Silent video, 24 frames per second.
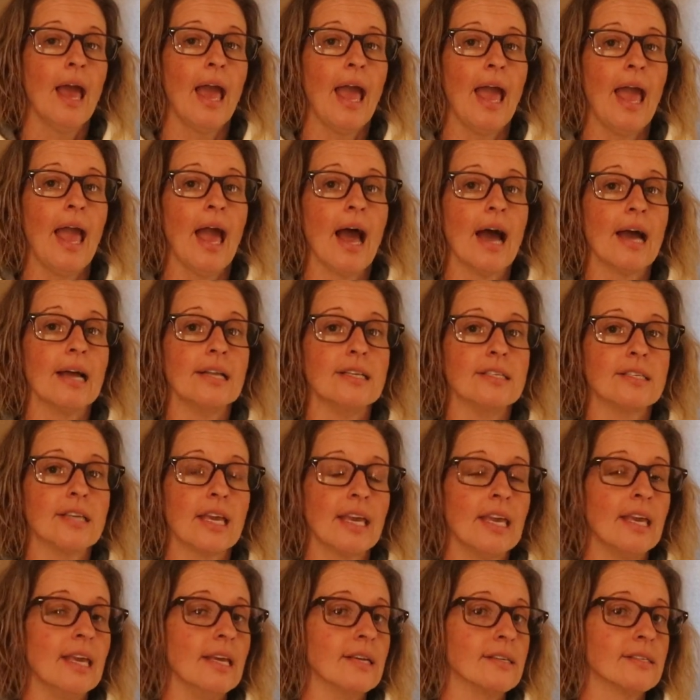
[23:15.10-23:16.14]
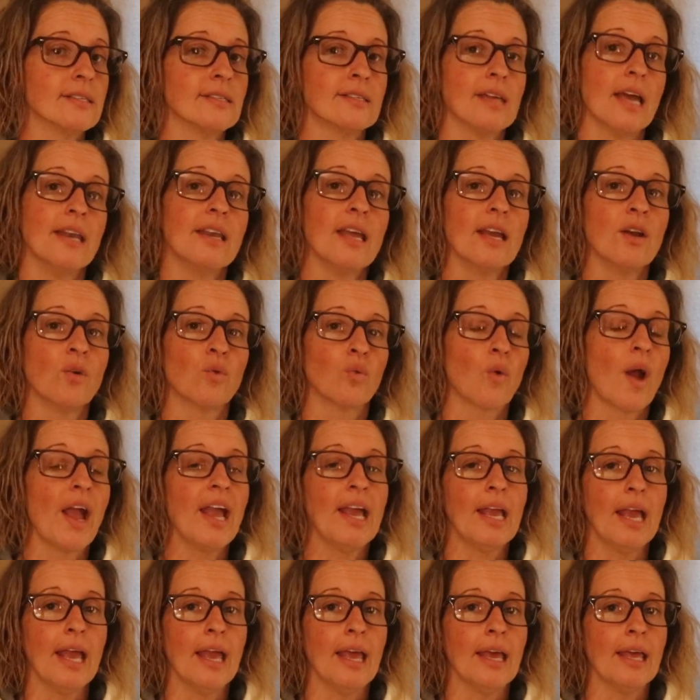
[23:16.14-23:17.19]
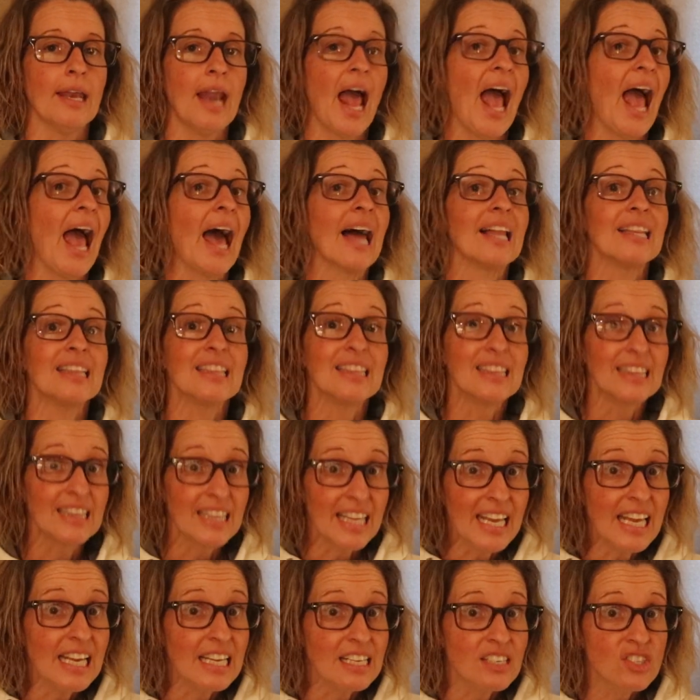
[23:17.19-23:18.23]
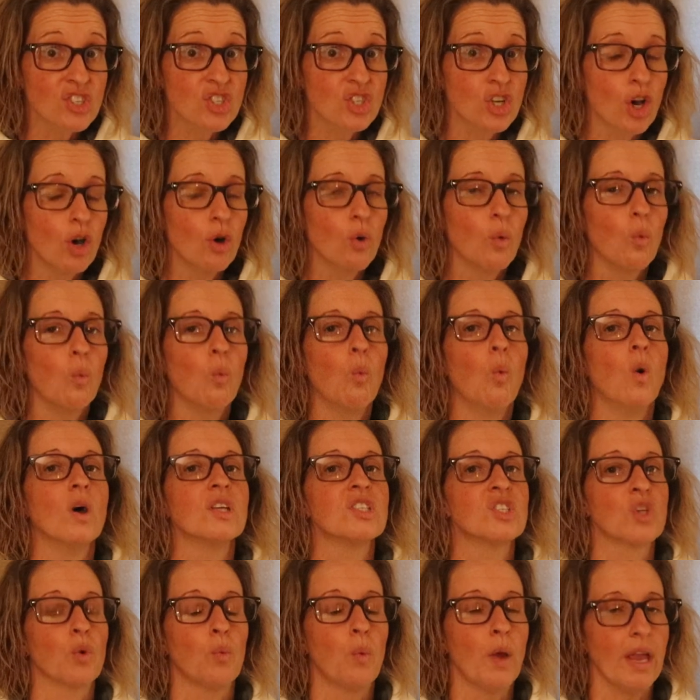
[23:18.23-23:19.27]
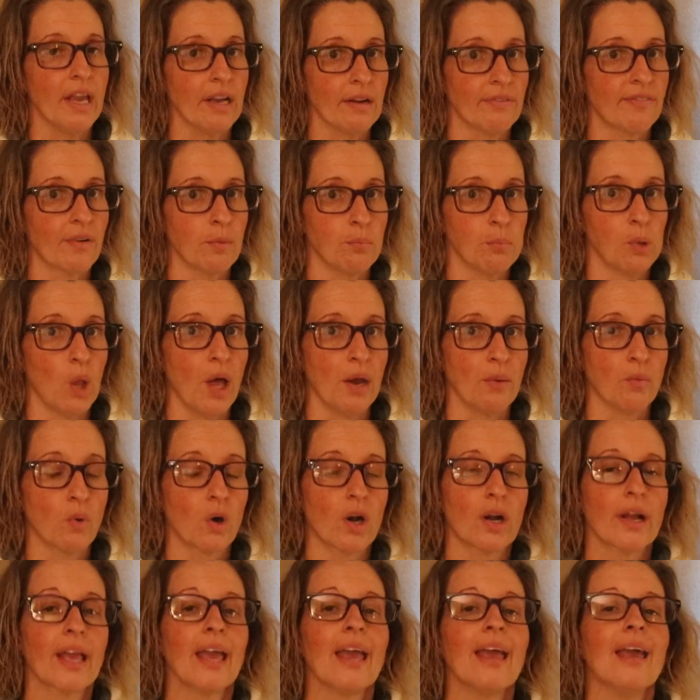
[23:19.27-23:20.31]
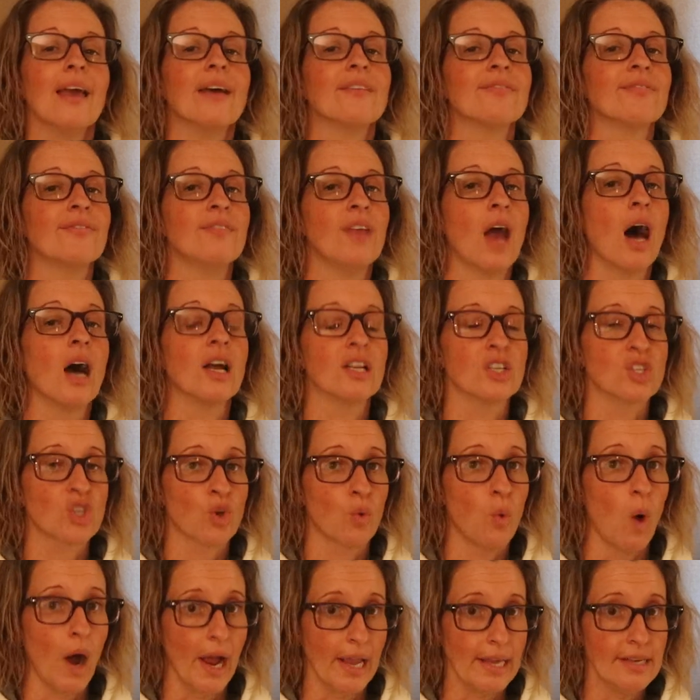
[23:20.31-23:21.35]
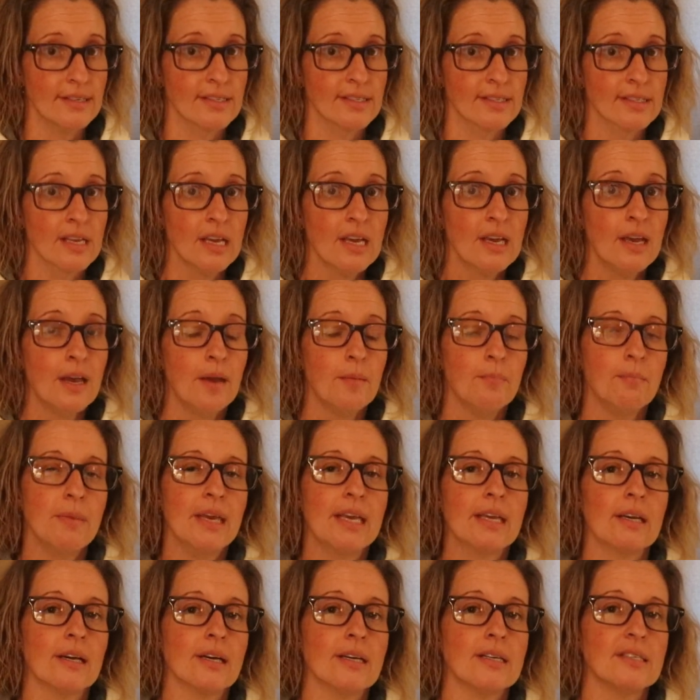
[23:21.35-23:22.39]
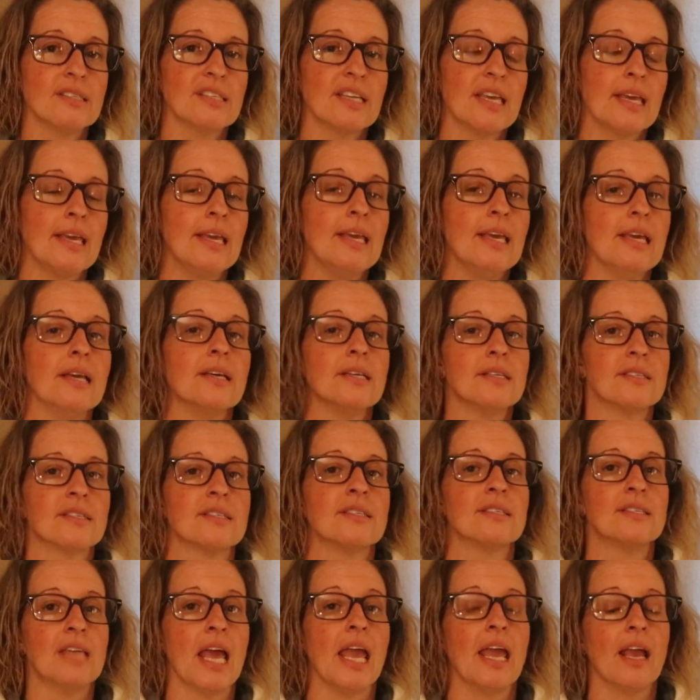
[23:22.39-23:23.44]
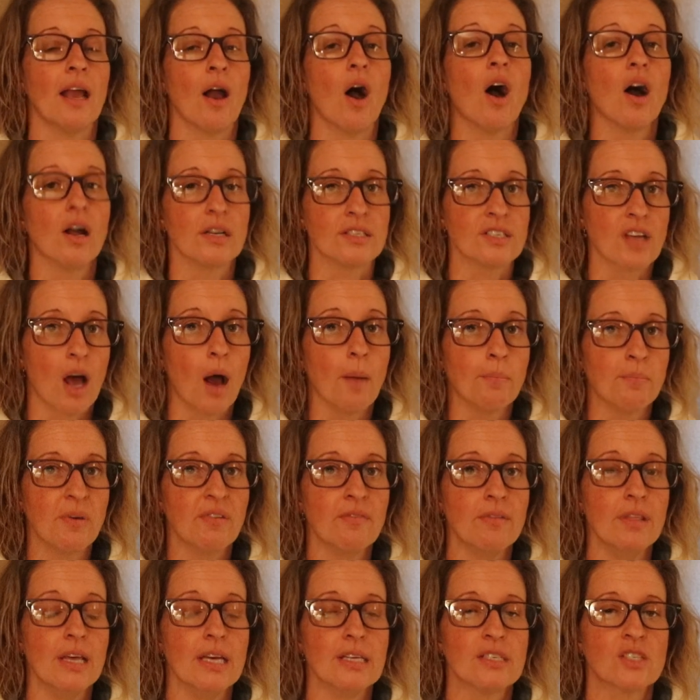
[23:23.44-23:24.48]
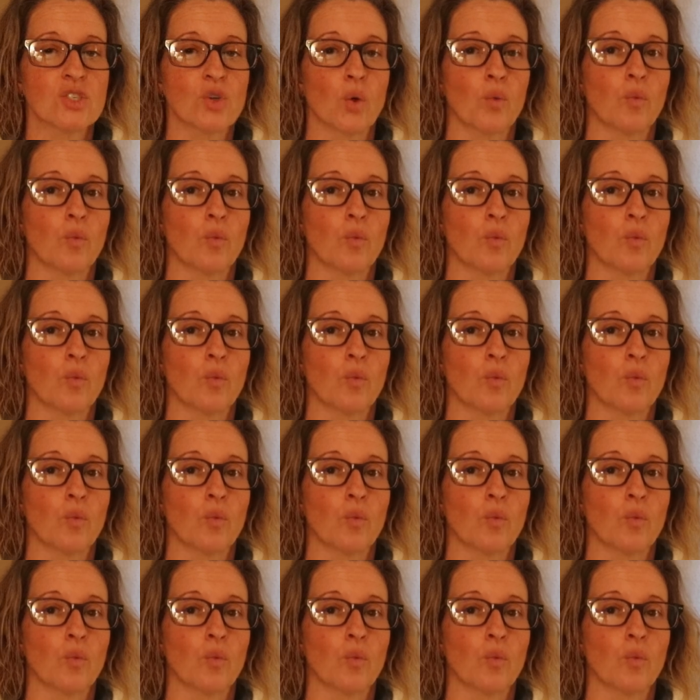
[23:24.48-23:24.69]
And he is sending Ray in at least once a week for blood work, if not twice, because he is staying on top of this.